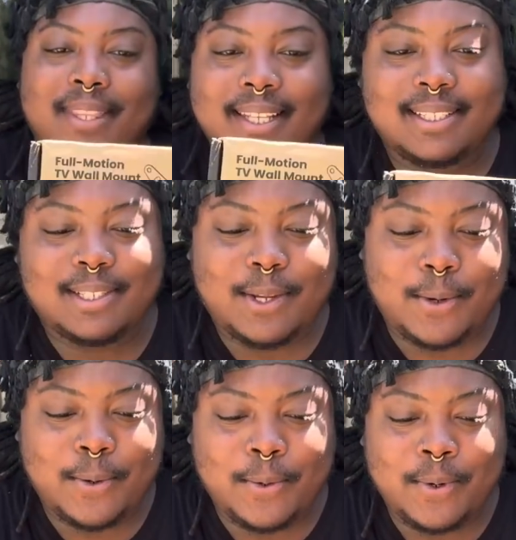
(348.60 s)
this
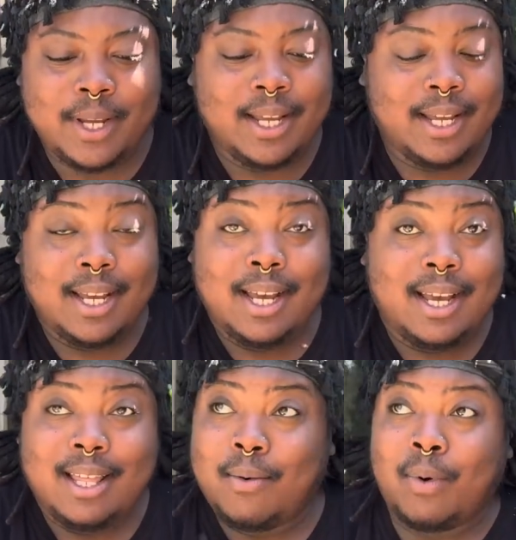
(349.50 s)
to
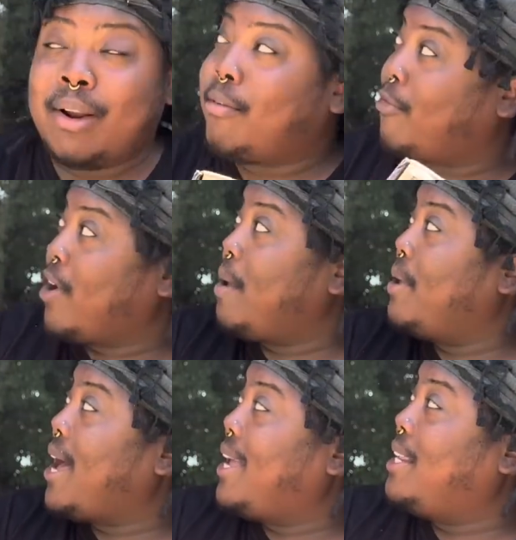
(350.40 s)
whatever
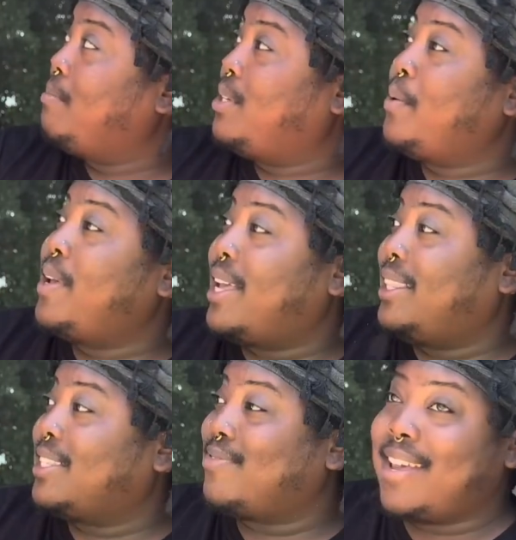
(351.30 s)
framing I end up doing in
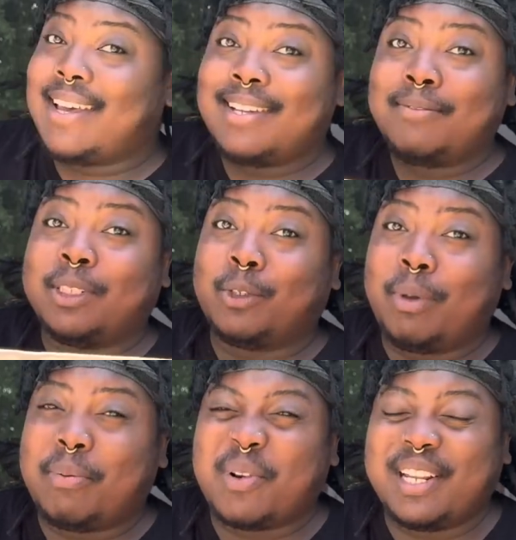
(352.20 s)
this van, which will
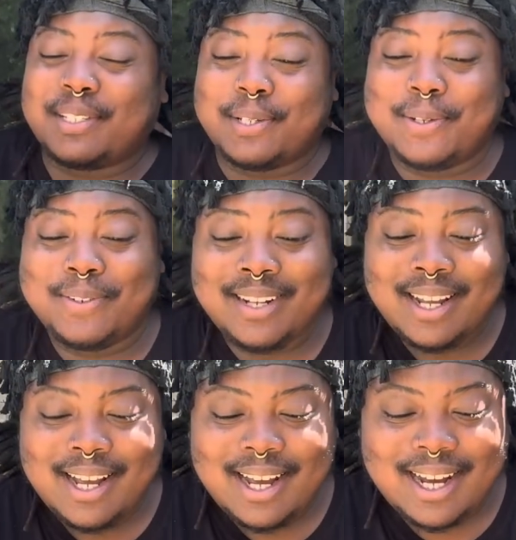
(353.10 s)
be pretty soon.
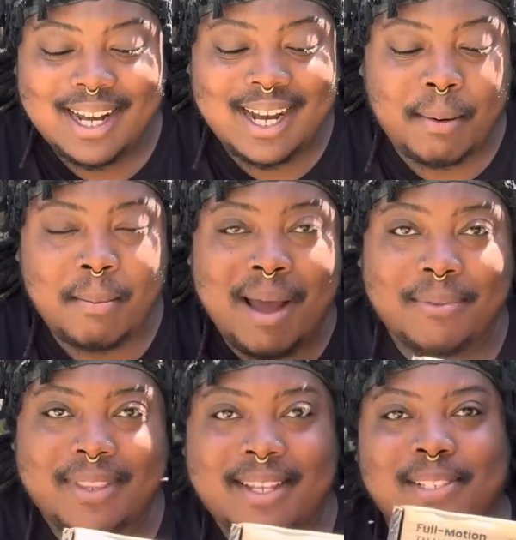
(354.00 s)
I'm gonna
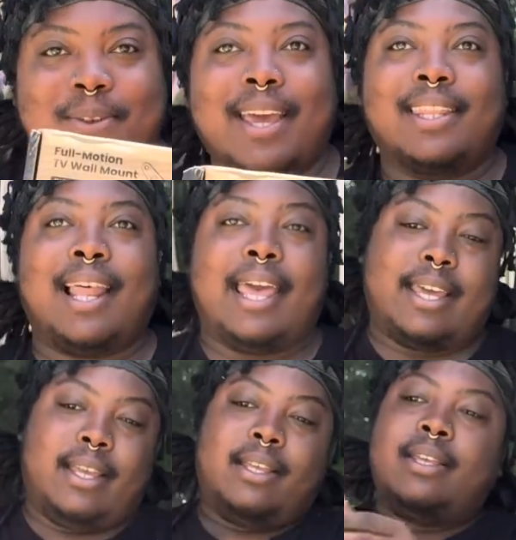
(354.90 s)
mount this so I can
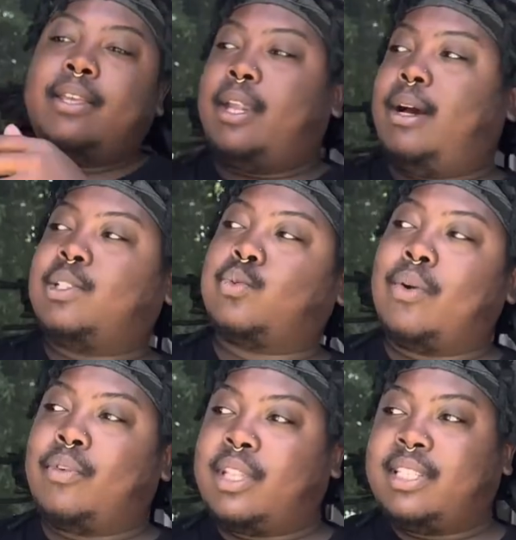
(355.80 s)
like, you know,
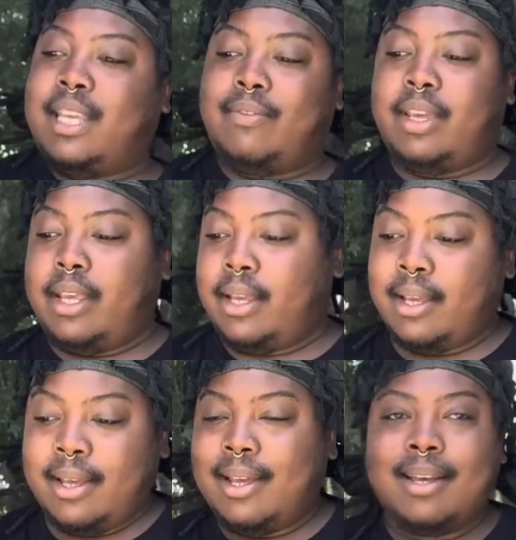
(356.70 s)
swivel the TV
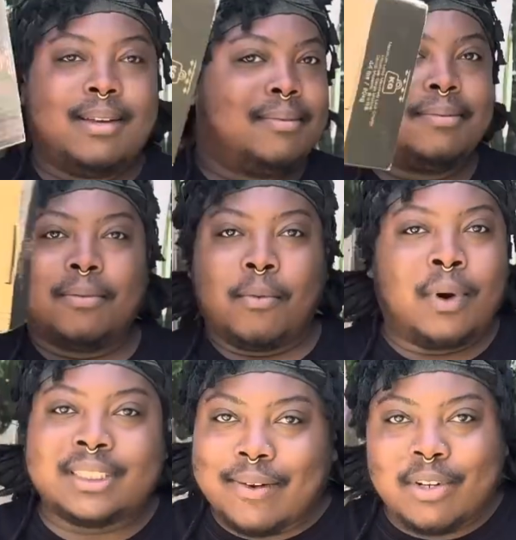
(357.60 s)

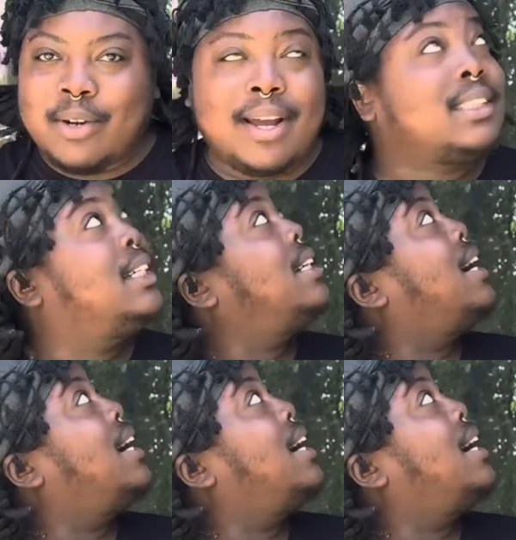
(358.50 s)
whichever direction